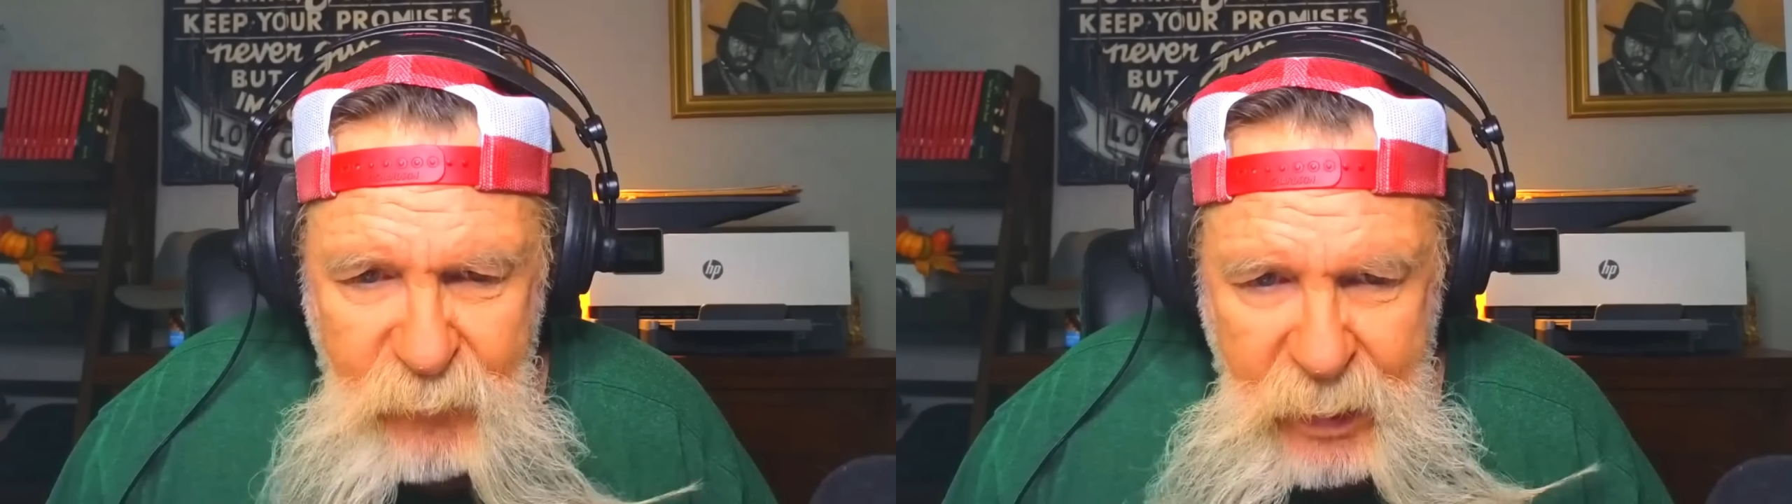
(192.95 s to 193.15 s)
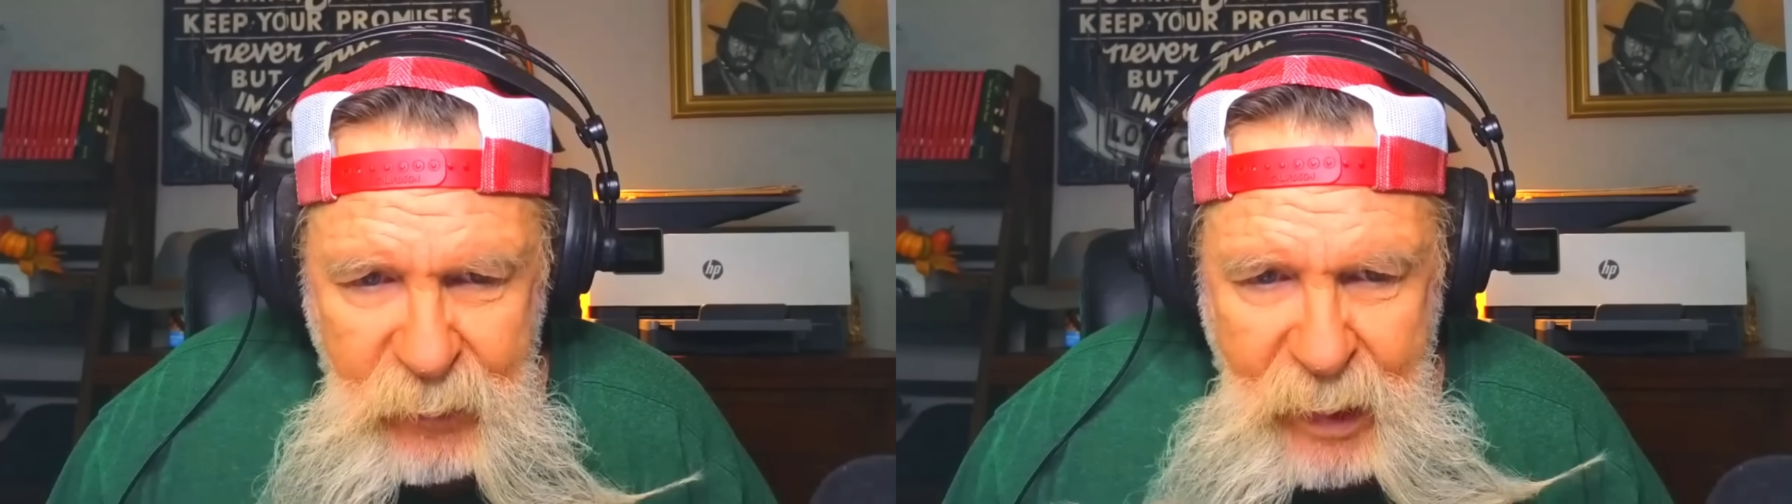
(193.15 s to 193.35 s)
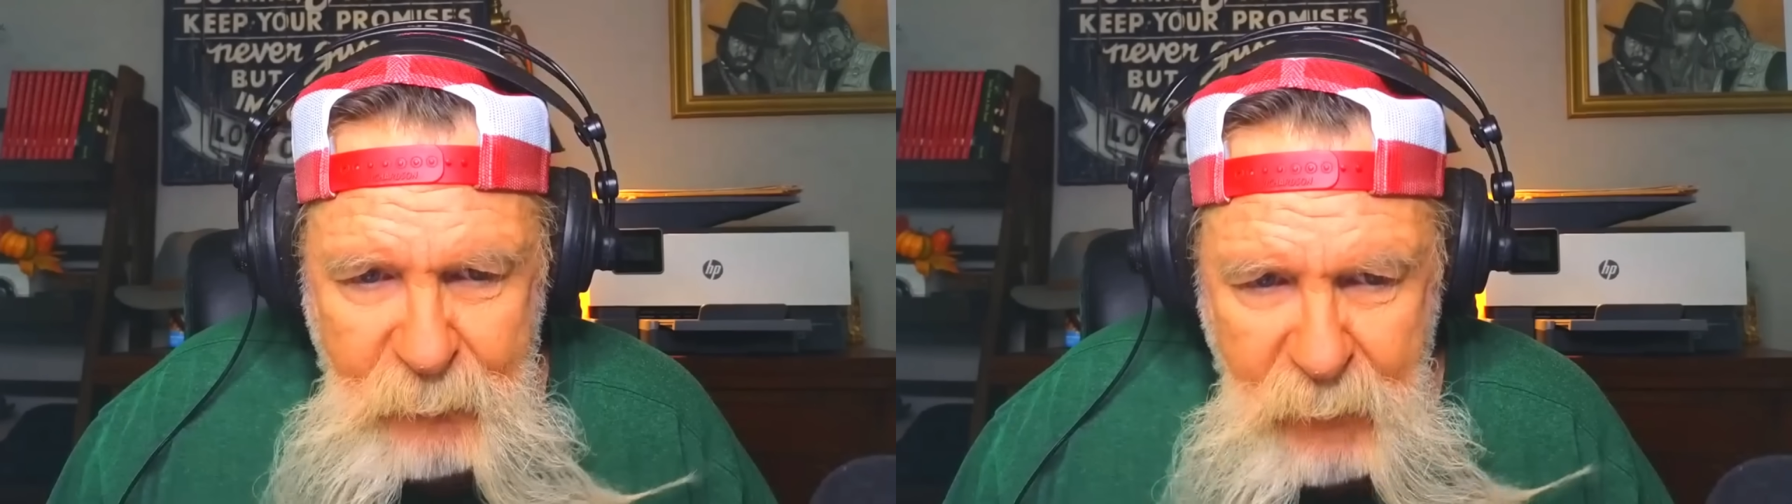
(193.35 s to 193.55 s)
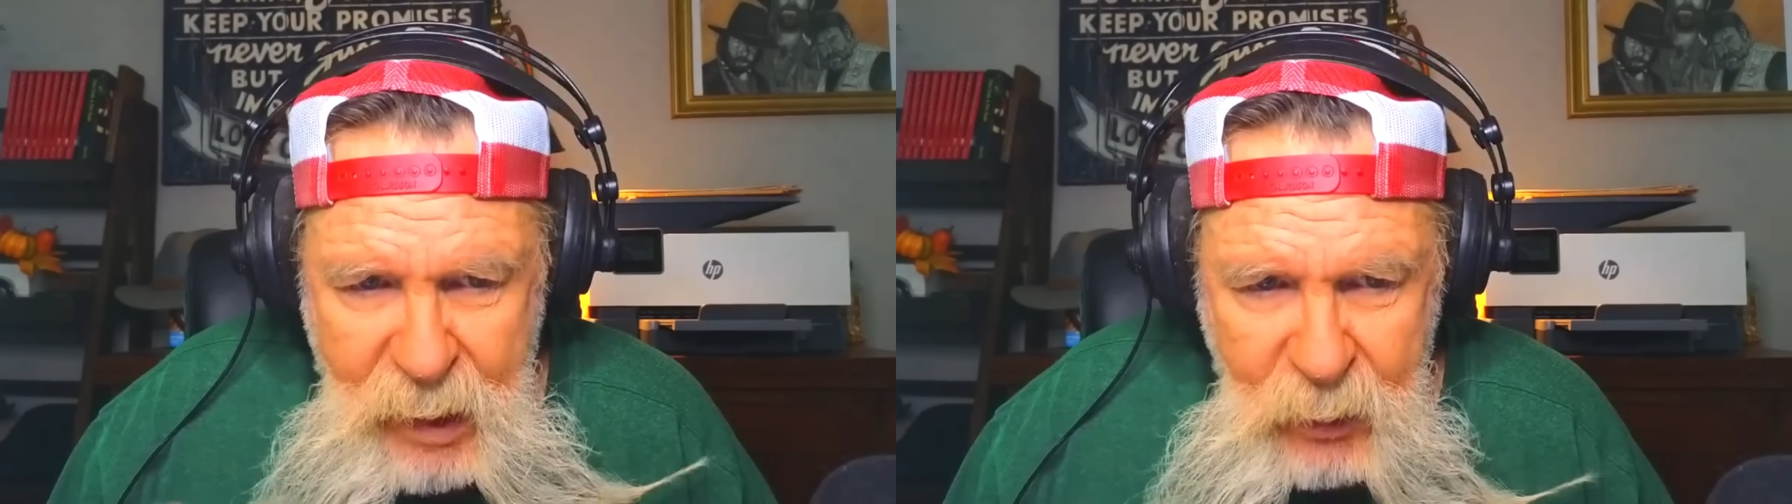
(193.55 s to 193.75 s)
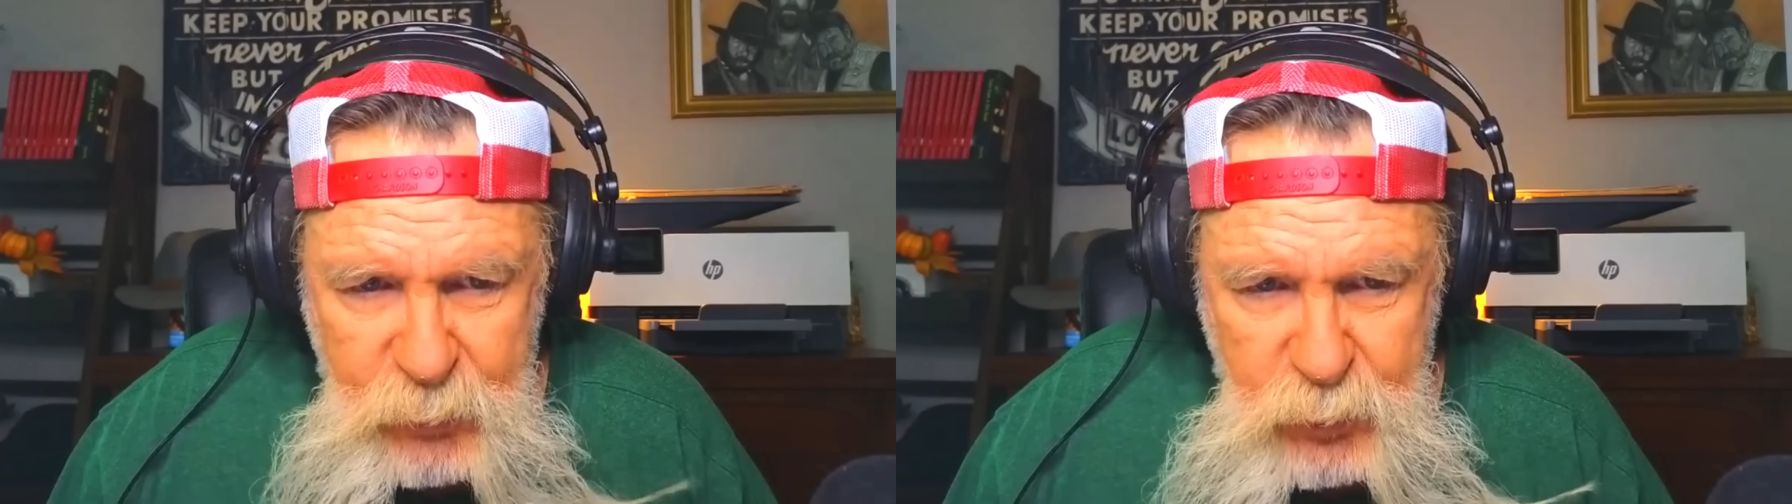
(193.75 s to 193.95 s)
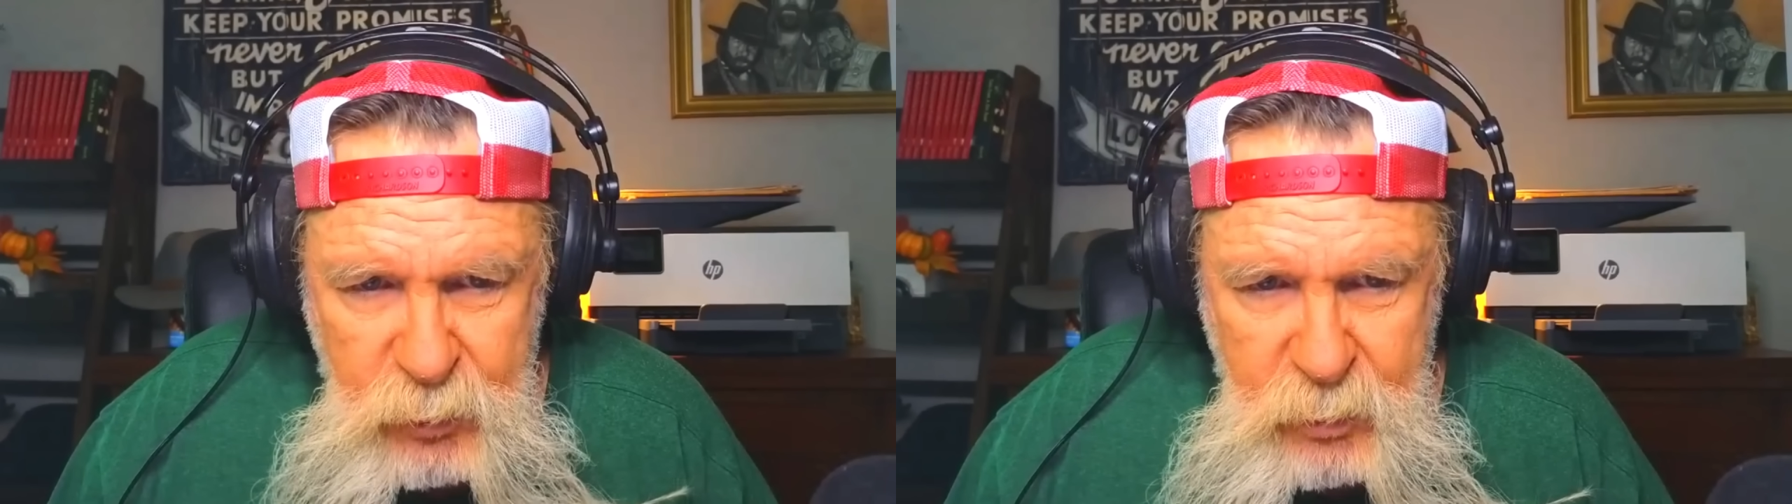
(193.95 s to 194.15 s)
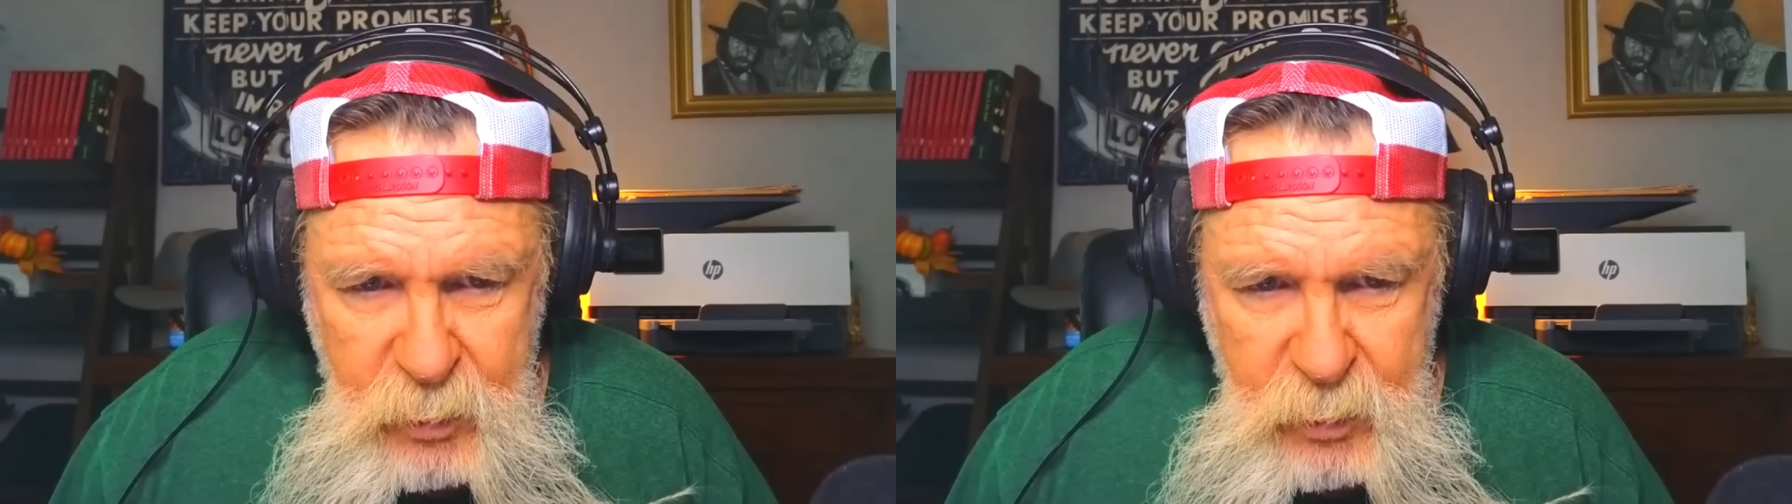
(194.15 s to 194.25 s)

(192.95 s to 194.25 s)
in that match.